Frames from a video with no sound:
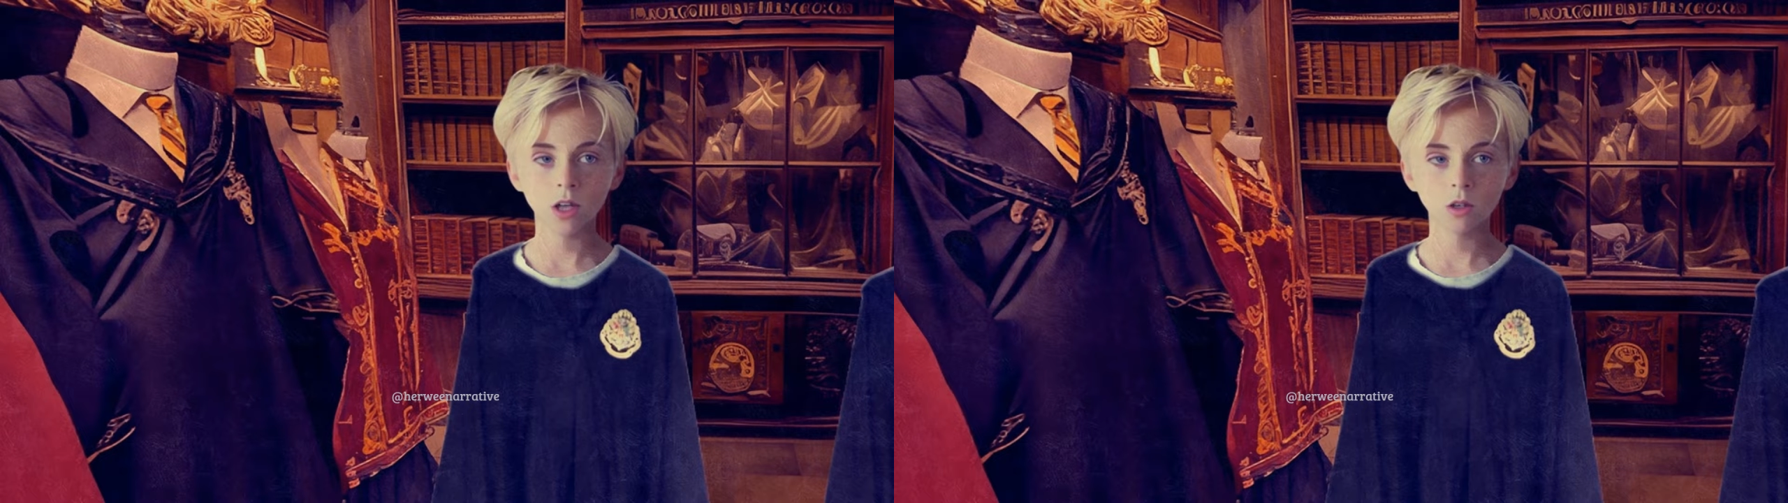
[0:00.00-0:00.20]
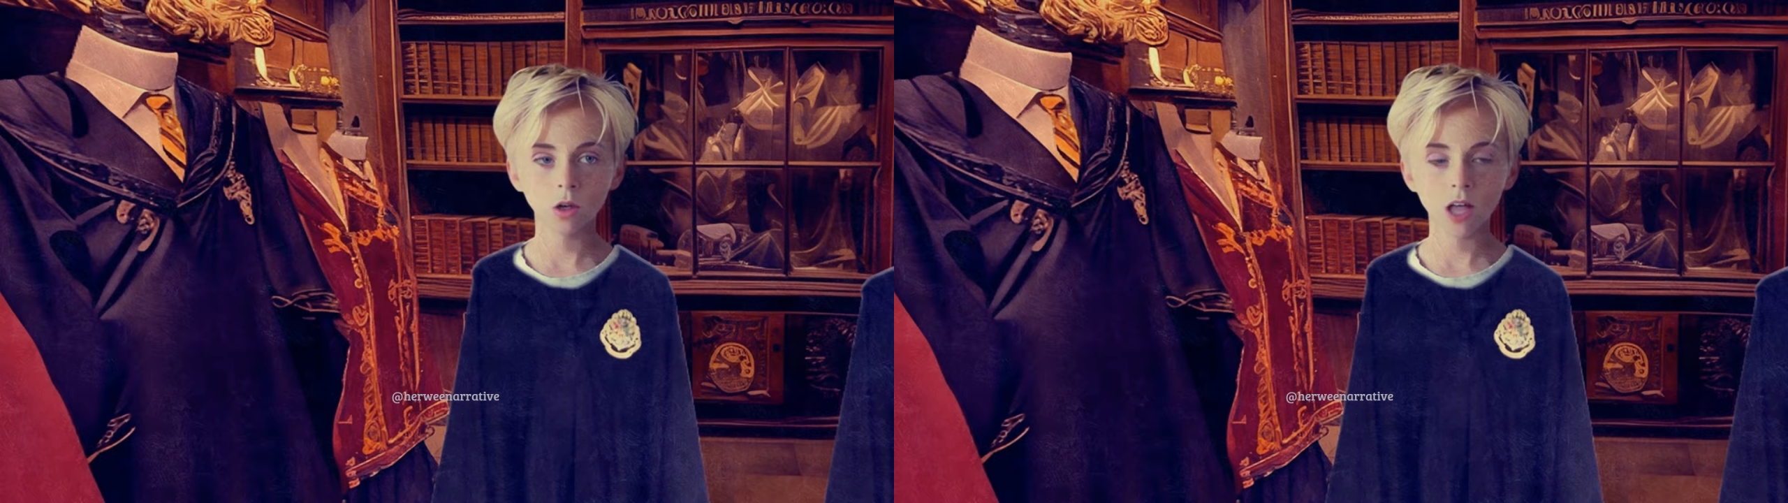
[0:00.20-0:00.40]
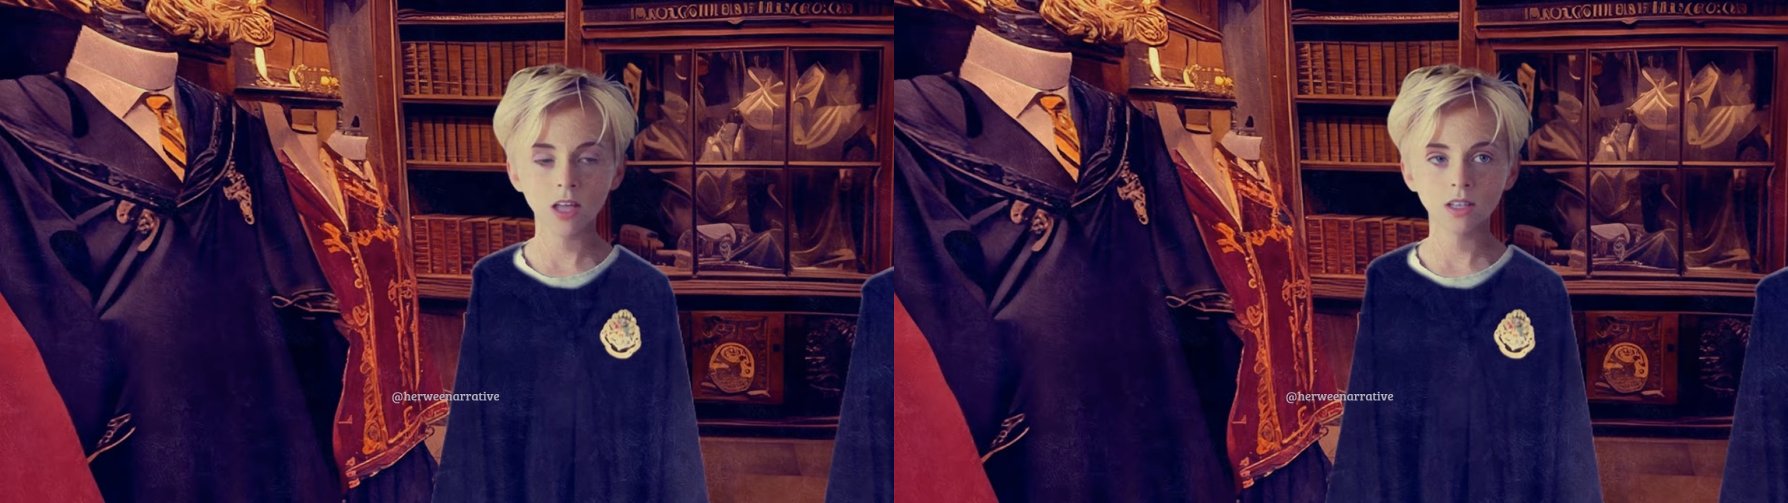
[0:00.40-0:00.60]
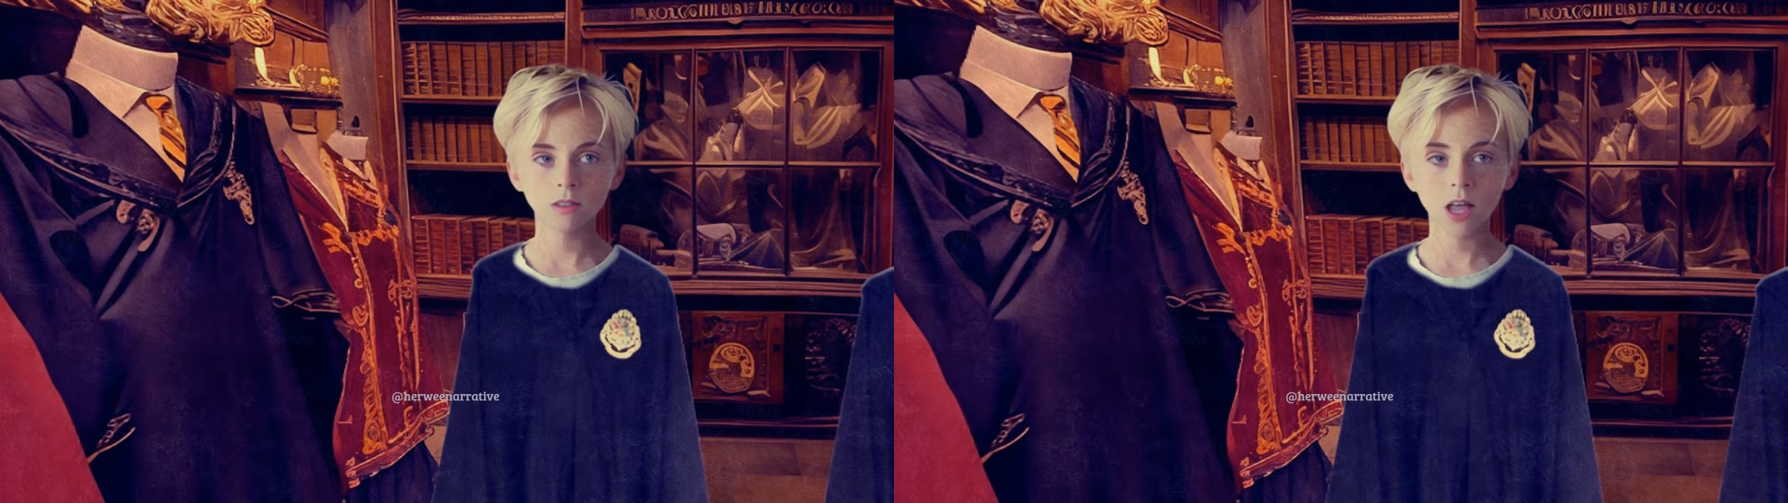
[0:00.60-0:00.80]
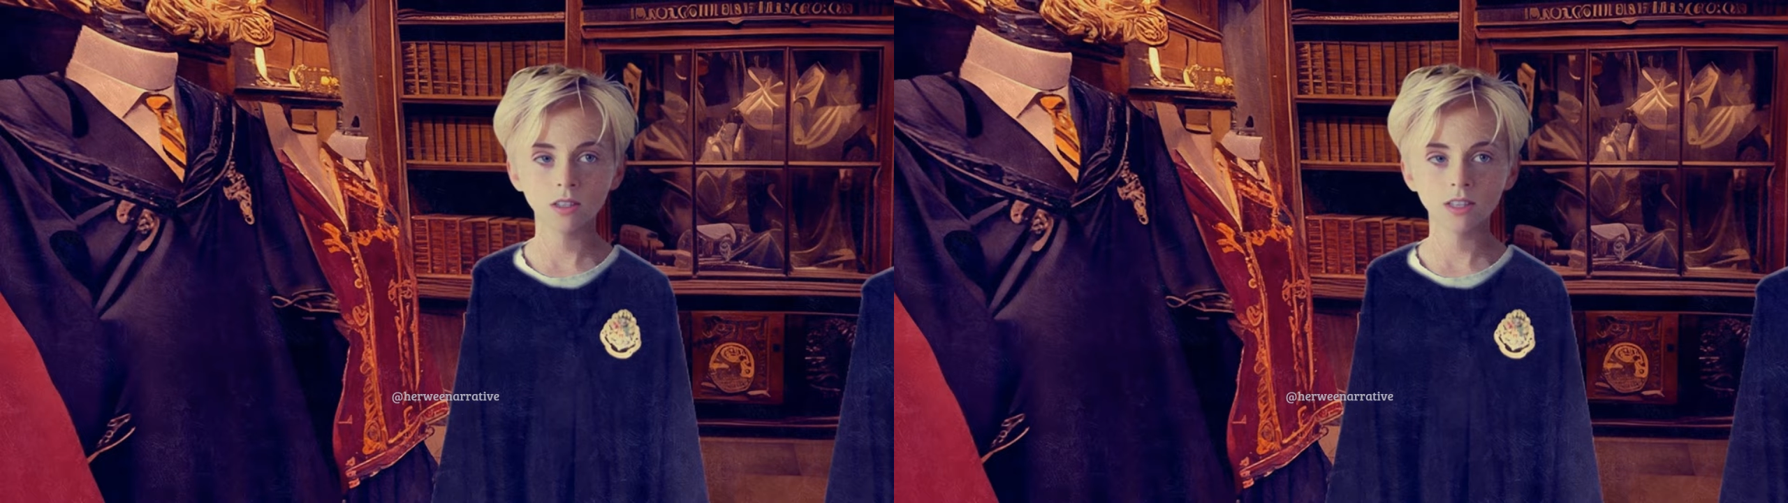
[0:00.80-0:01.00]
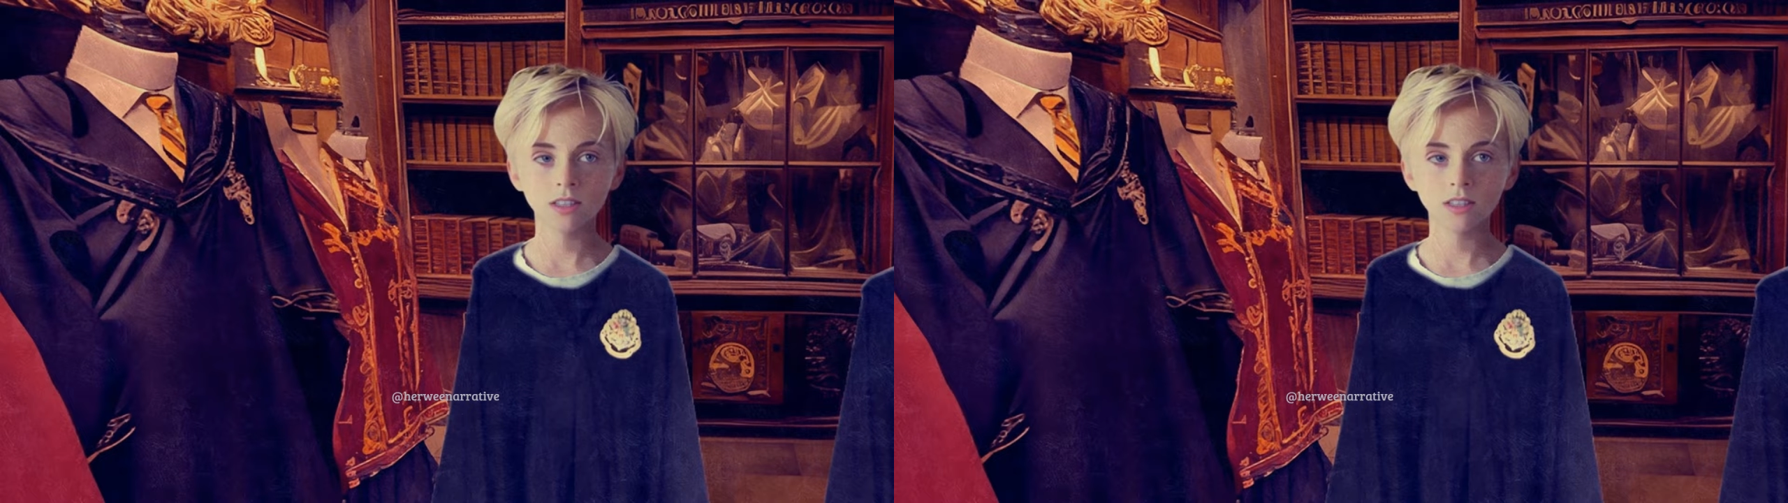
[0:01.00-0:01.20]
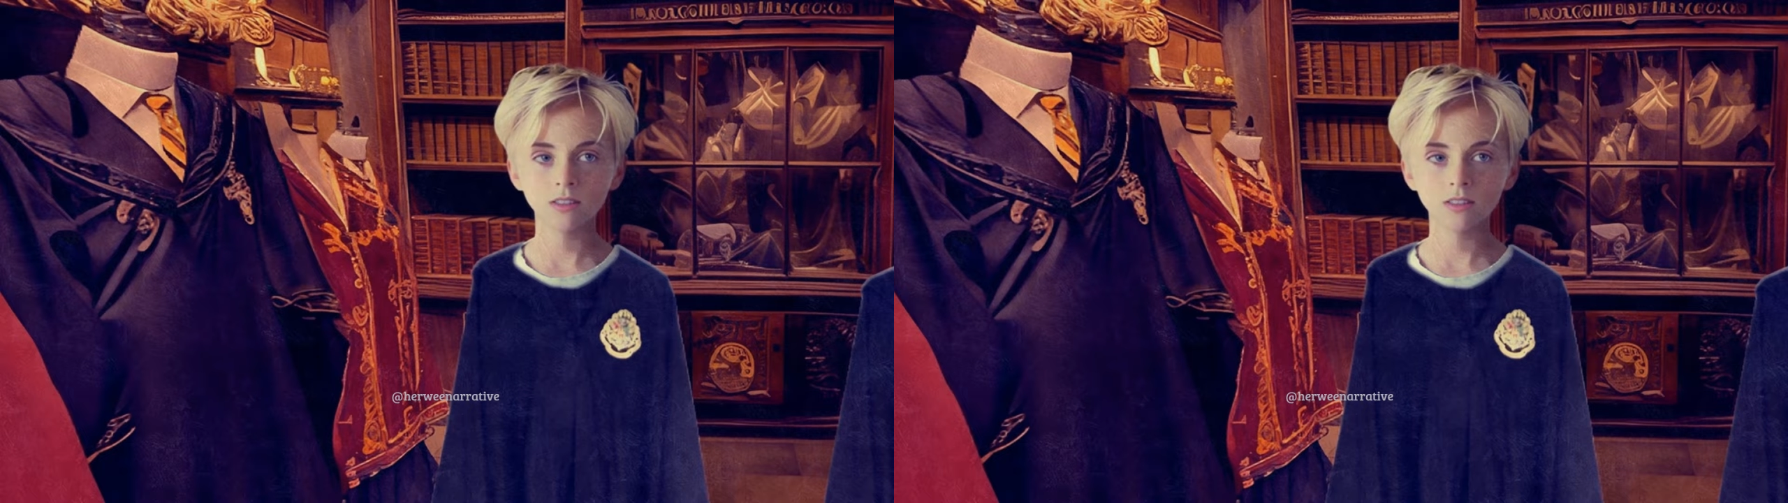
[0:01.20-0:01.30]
Where are your parents?